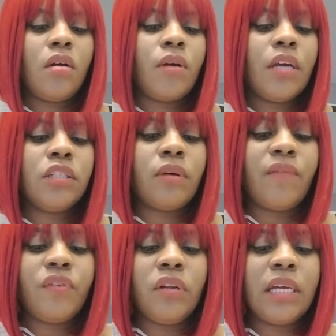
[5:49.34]
Okay, so
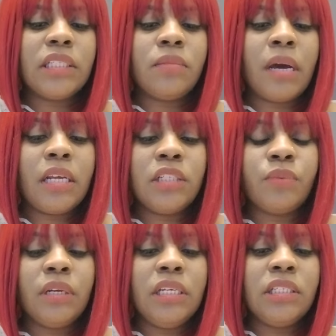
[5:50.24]
I feel like somebody is
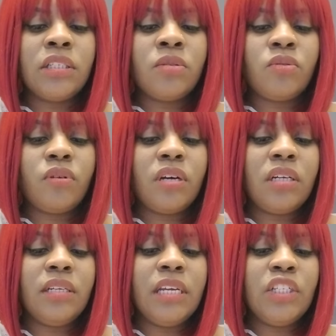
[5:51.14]
releasing some sort of
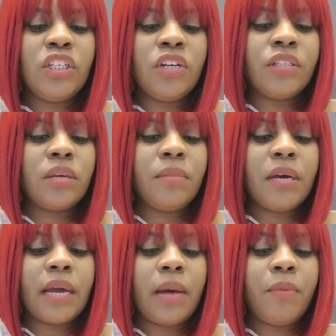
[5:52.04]
addiction here. This could be
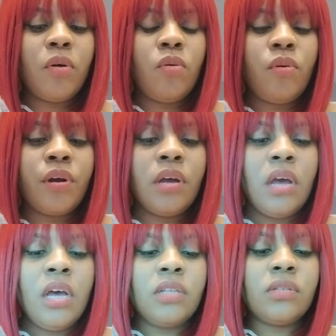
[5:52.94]
a Capricorn.
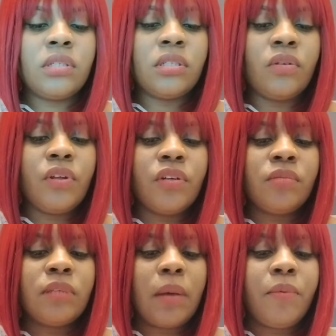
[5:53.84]
So there's
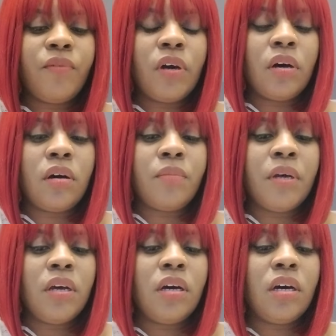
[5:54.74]
some type of
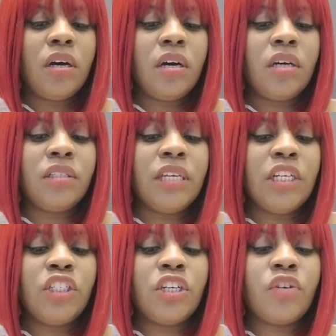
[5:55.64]

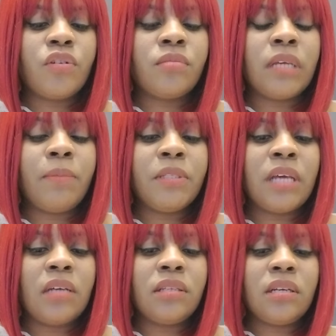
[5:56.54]
addiction or some type of
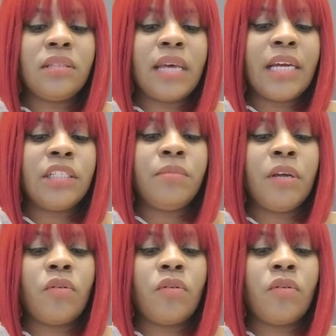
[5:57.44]
toxic attachment.